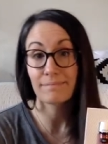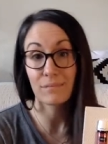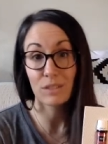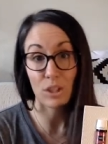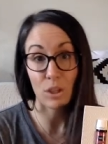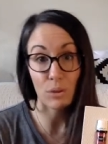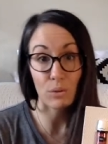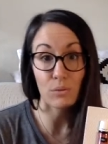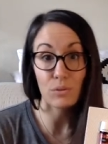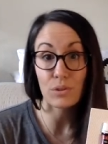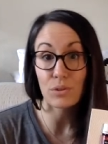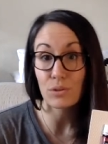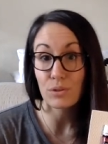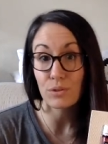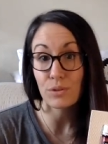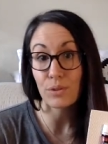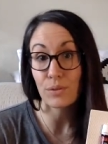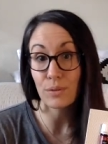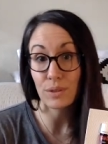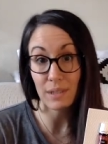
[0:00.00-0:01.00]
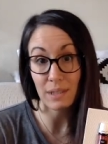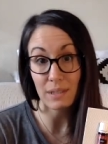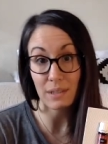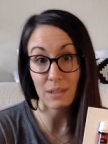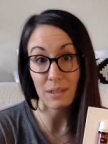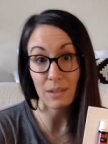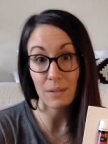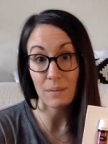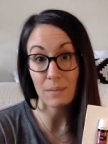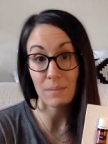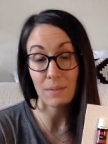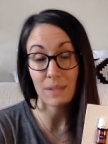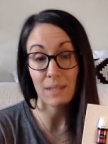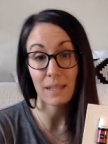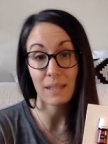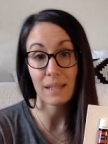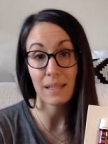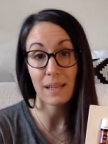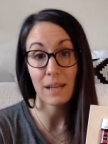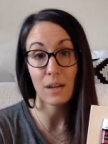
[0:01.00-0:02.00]
those two systems. It
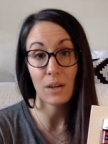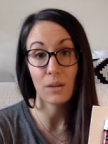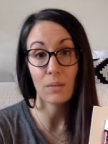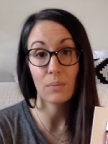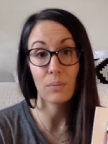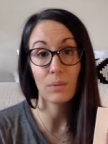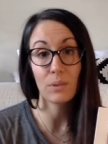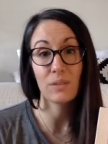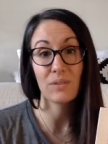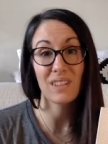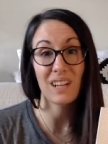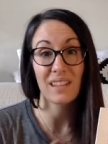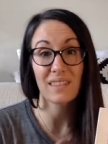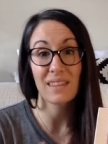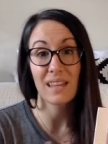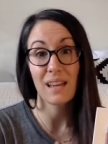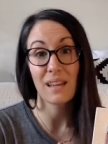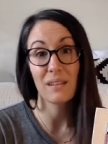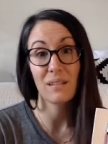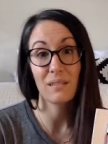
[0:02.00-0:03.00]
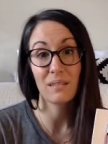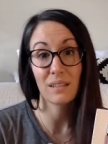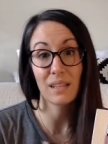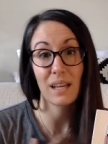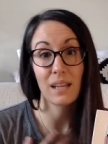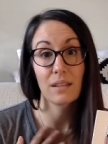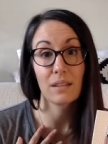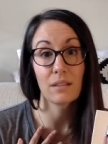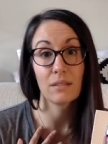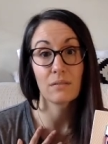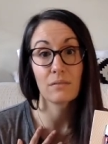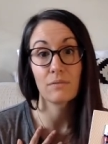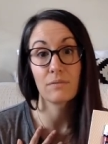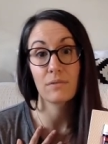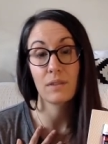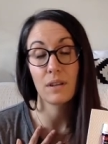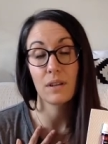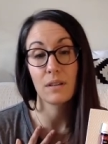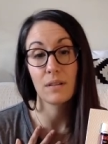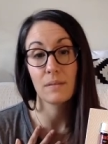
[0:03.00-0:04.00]
can help when you've got that kind of
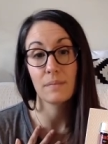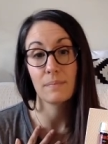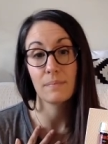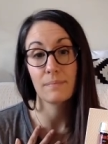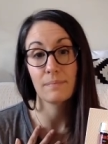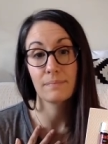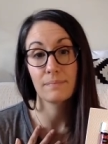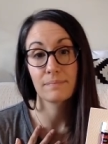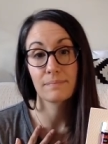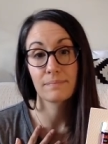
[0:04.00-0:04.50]
um,